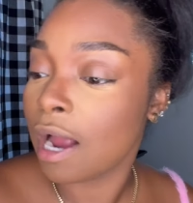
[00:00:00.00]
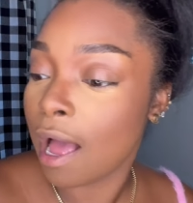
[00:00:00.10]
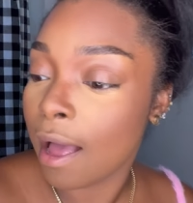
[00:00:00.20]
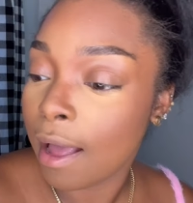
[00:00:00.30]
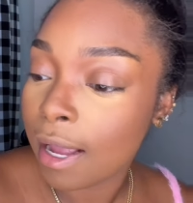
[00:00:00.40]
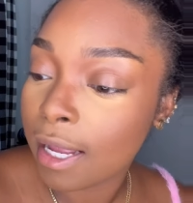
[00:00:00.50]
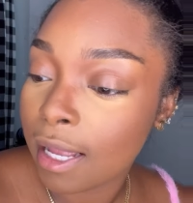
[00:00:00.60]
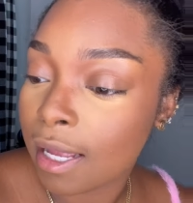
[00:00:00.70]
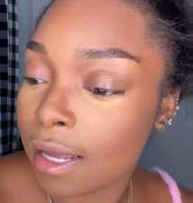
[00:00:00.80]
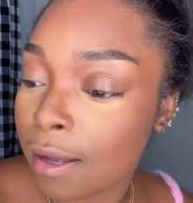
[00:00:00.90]
I
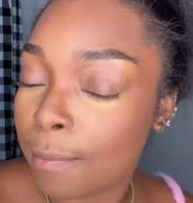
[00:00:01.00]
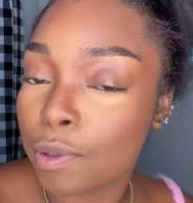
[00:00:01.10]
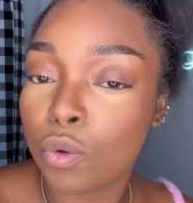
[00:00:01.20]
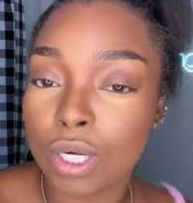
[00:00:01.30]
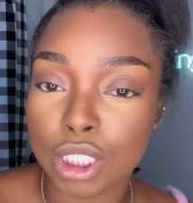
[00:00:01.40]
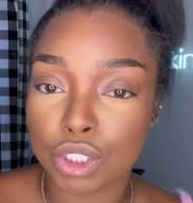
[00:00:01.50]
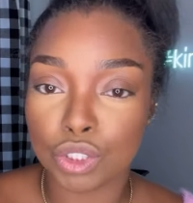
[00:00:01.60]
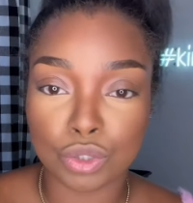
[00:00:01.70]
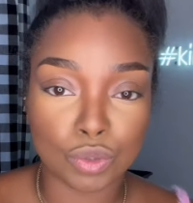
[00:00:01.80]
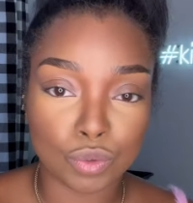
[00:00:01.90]
am going
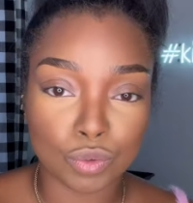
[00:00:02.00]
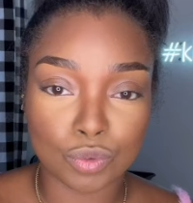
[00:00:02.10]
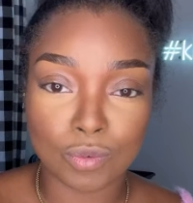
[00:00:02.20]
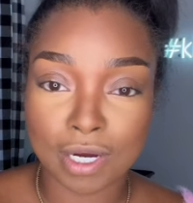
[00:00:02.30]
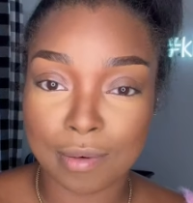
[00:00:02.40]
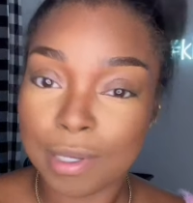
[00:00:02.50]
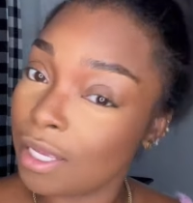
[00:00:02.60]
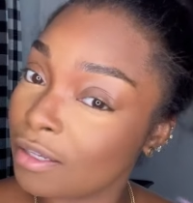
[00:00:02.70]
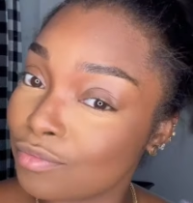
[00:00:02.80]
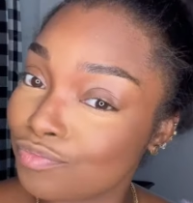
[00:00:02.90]
to wear pink.
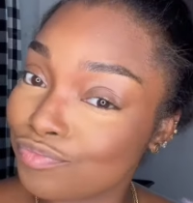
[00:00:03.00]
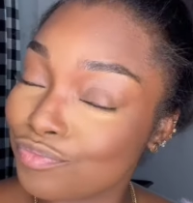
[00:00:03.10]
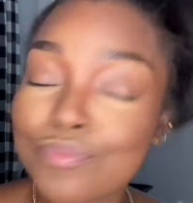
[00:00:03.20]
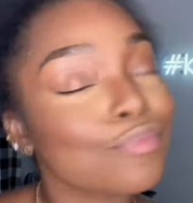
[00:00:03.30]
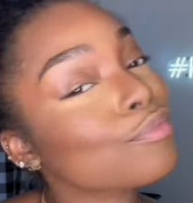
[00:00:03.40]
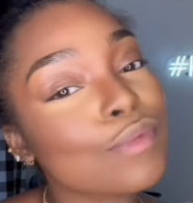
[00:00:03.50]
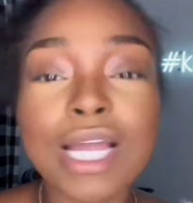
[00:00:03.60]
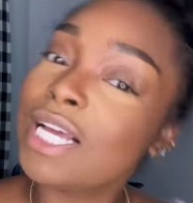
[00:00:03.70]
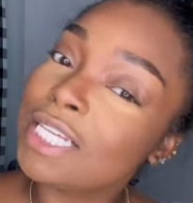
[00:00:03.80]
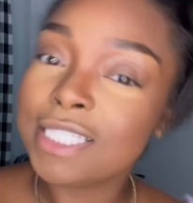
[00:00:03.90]

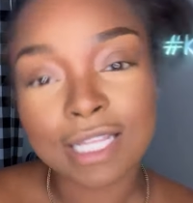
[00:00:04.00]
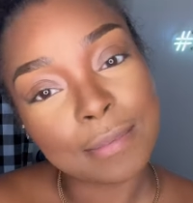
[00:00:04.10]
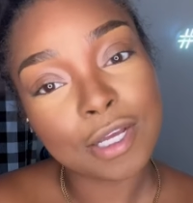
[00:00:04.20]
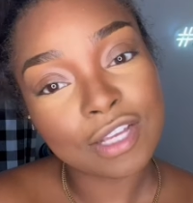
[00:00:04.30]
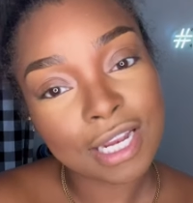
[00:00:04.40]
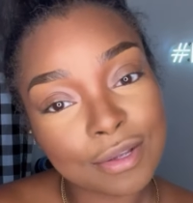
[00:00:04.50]
So let me go get it.